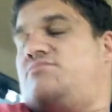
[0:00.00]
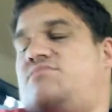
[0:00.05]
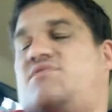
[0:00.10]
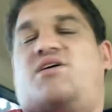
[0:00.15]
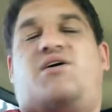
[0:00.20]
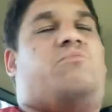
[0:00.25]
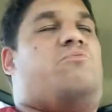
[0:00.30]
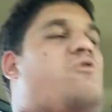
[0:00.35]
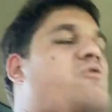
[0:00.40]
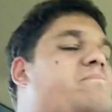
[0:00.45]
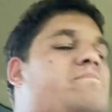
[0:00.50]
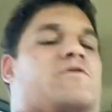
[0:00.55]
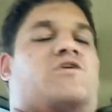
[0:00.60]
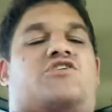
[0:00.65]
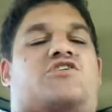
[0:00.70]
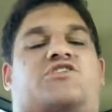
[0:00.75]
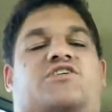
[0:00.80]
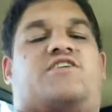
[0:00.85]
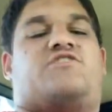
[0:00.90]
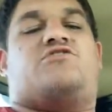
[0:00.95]
It won't
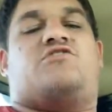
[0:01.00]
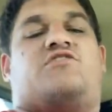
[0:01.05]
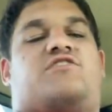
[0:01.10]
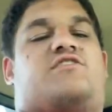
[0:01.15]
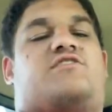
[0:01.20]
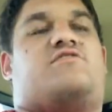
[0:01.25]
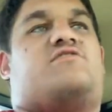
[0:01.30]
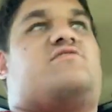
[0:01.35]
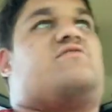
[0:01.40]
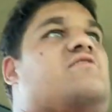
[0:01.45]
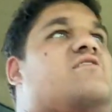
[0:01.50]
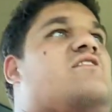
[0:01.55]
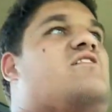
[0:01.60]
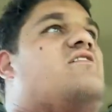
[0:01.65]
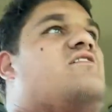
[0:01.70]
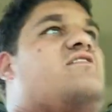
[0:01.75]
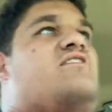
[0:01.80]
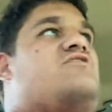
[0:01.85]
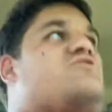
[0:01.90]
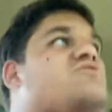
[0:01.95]
push that truck.
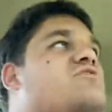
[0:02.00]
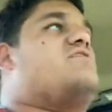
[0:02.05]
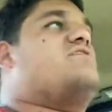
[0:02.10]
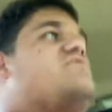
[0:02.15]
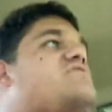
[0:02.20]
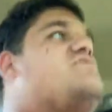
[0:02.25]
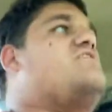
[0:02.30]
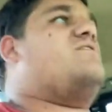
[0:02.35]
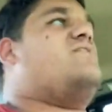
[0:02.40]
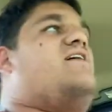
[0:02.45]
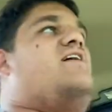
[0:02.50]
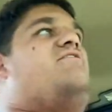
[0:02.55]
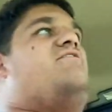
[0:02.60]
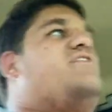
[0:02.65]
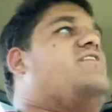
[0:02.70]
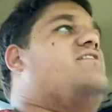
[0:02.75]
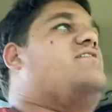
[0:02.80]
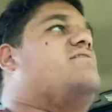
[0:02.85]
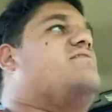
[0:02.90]
That truck is so heavy.